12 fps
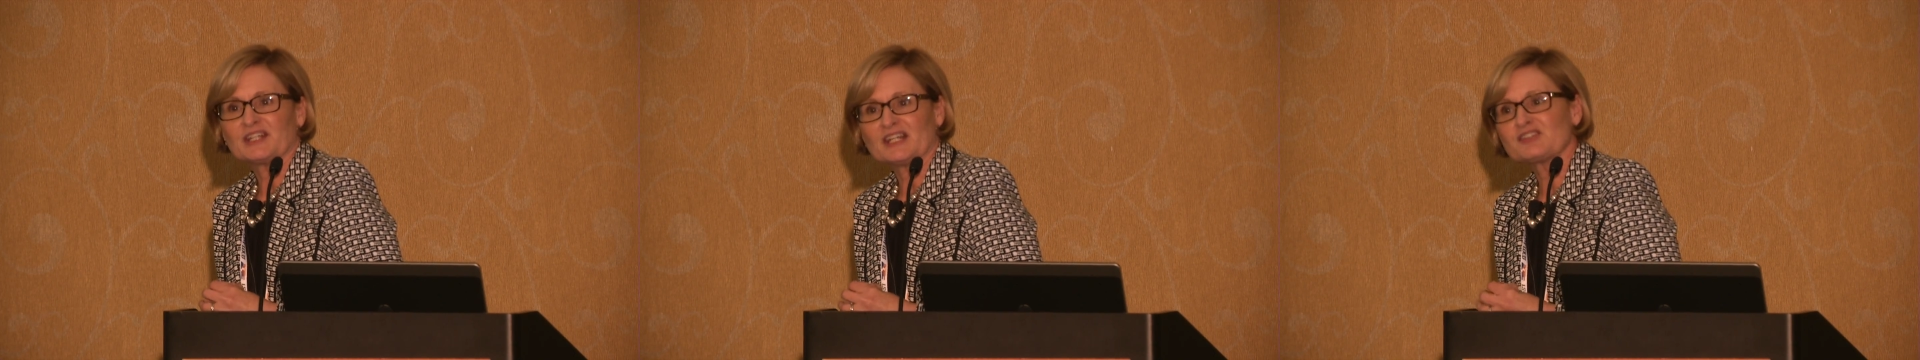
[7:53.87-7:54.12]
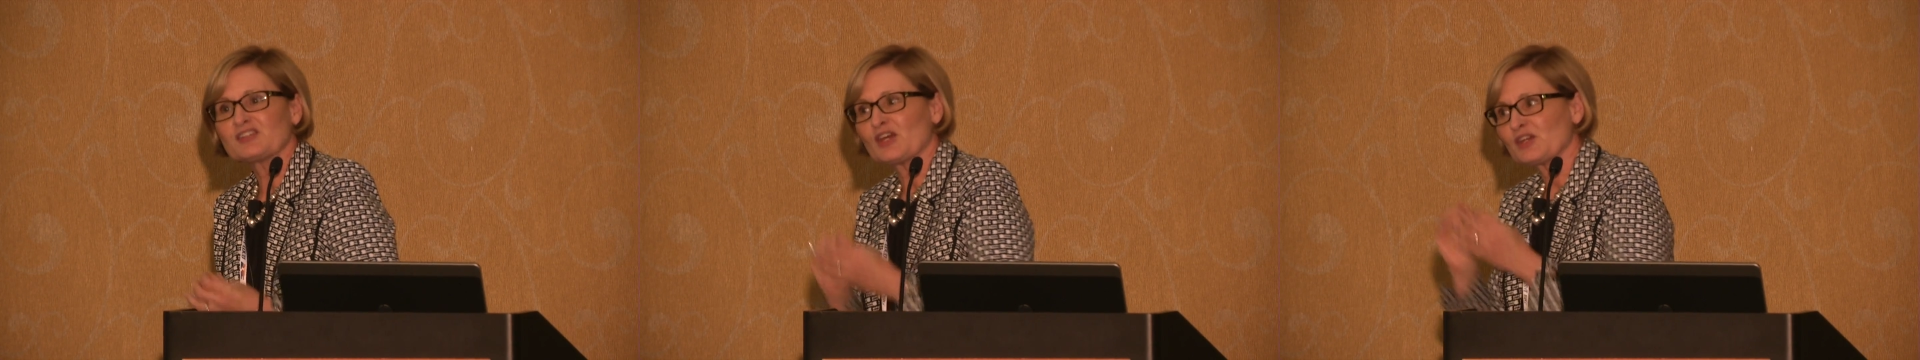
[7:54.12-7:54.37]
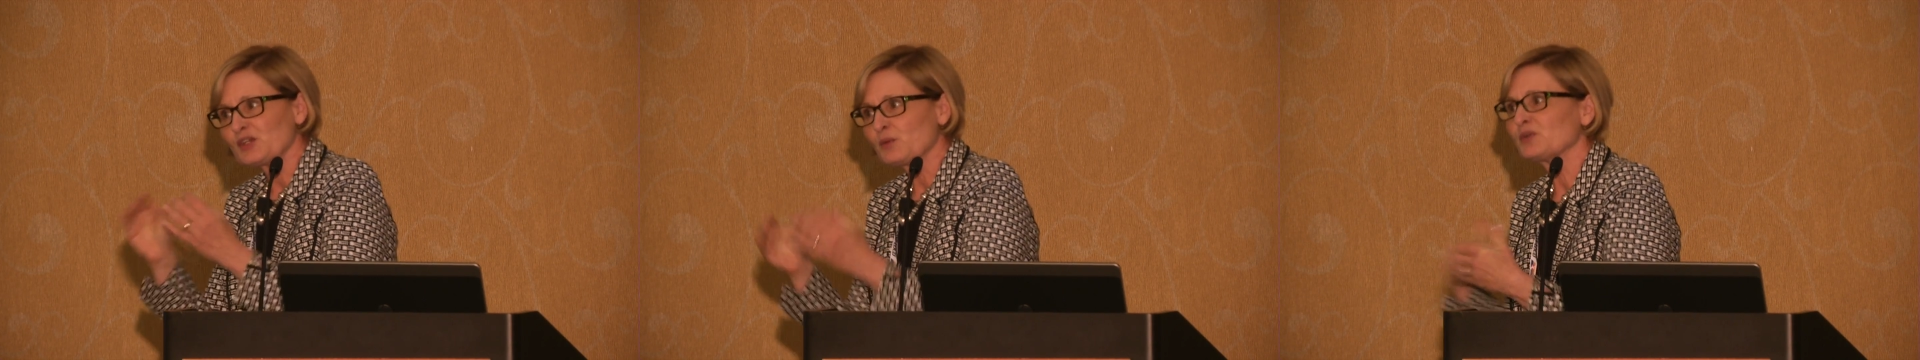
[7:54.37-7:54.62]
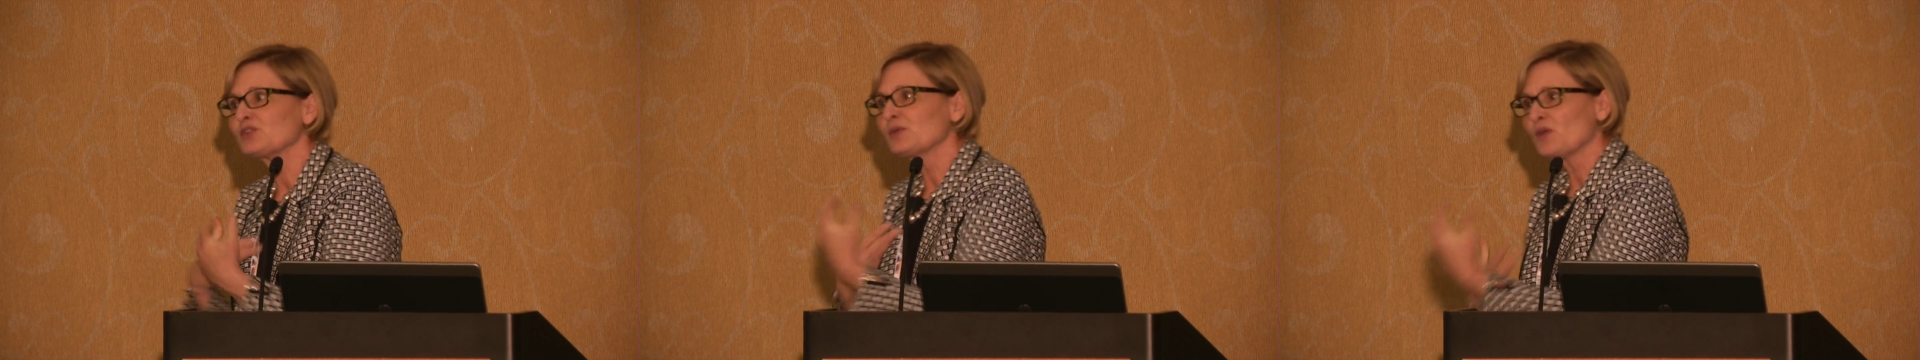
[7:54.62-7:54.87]
and say,
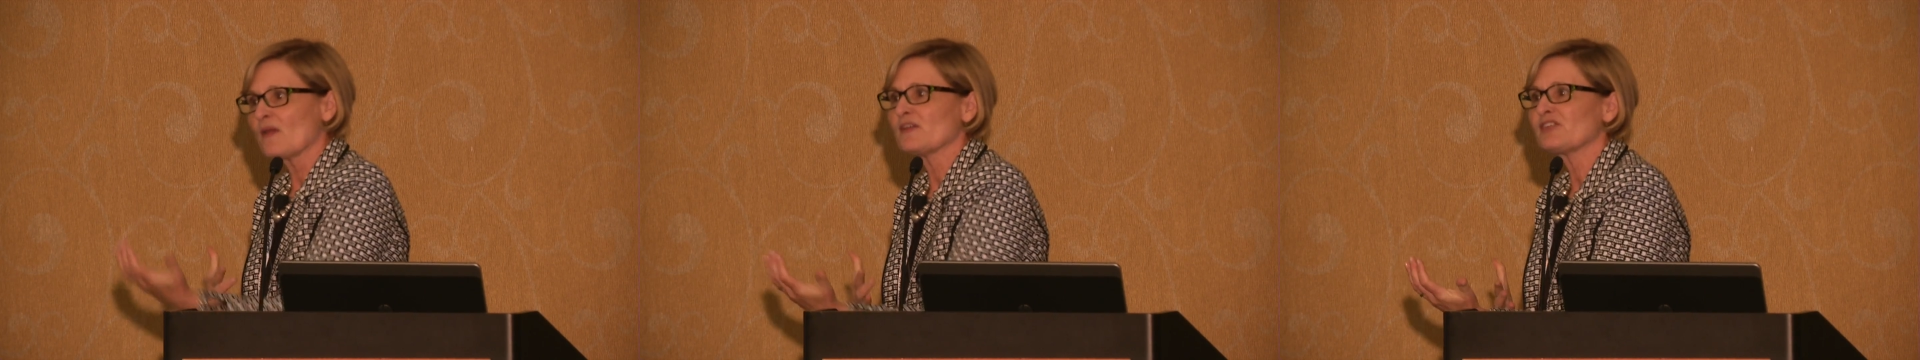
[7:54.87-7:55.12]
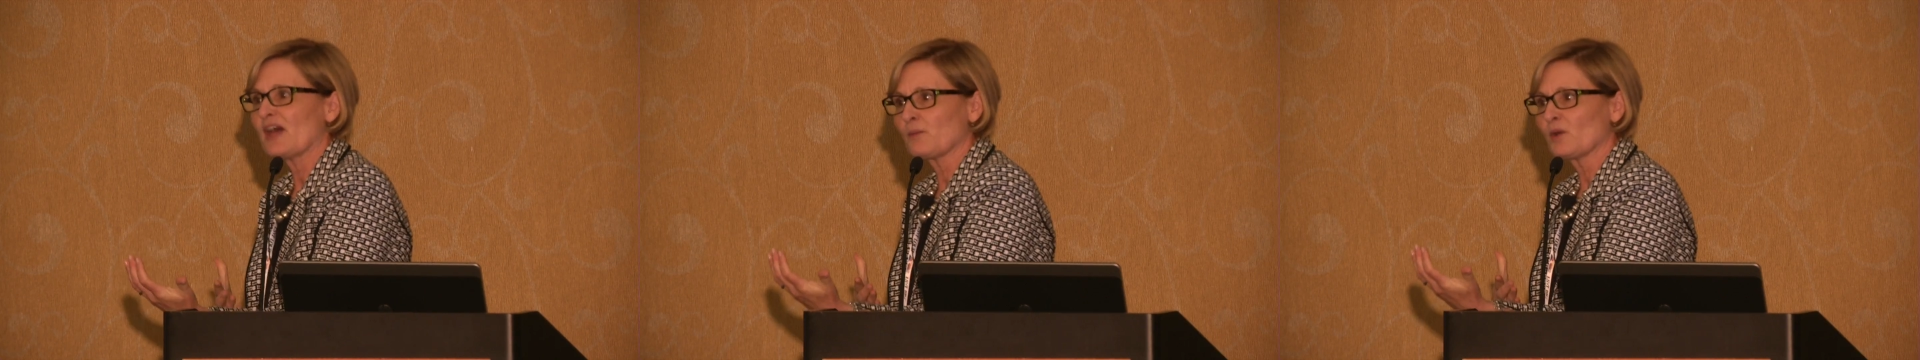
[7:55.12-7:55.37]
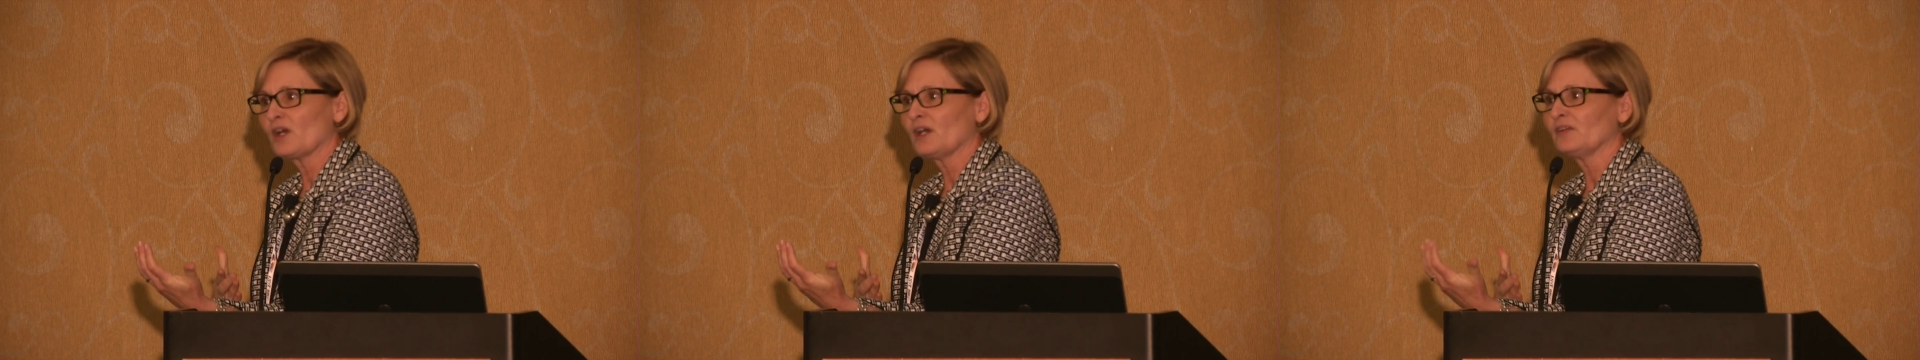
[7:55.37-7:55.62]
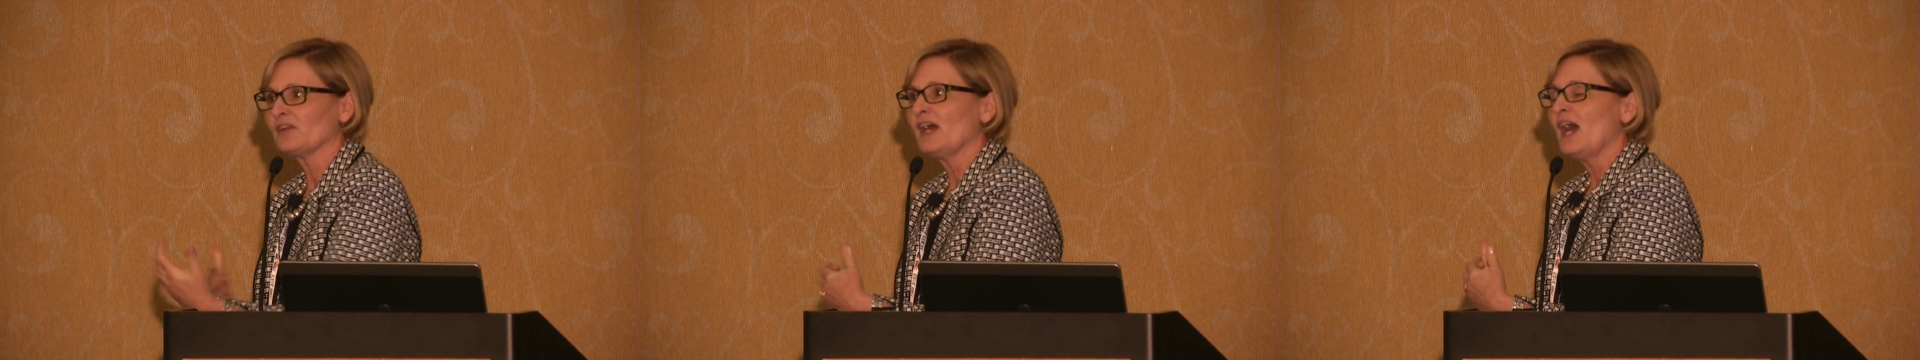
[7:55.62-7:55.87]
we're doing all this
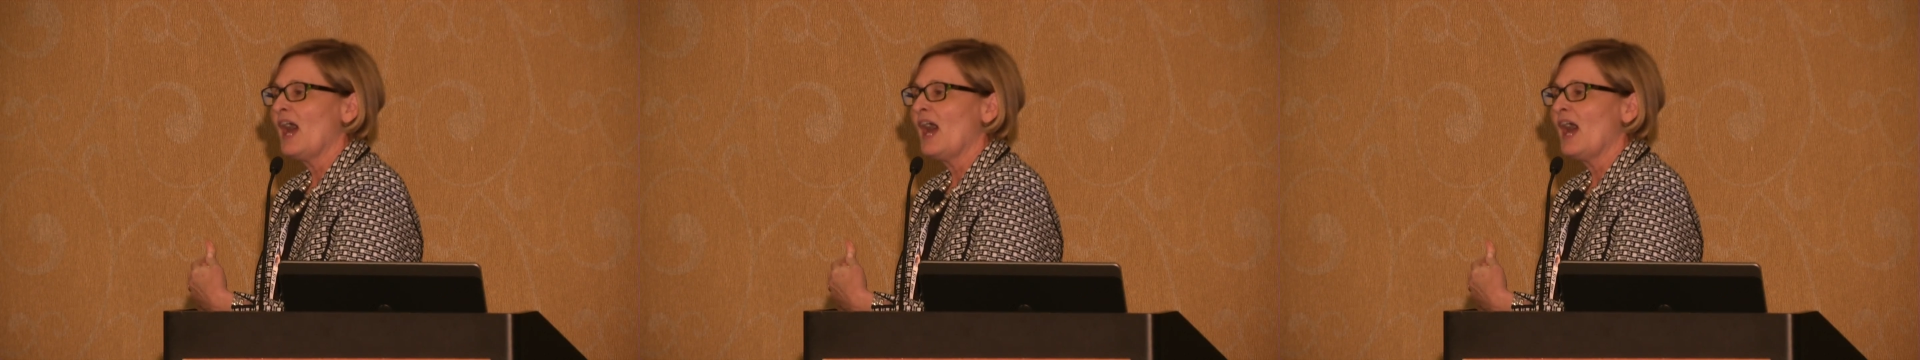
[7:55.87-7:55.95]
world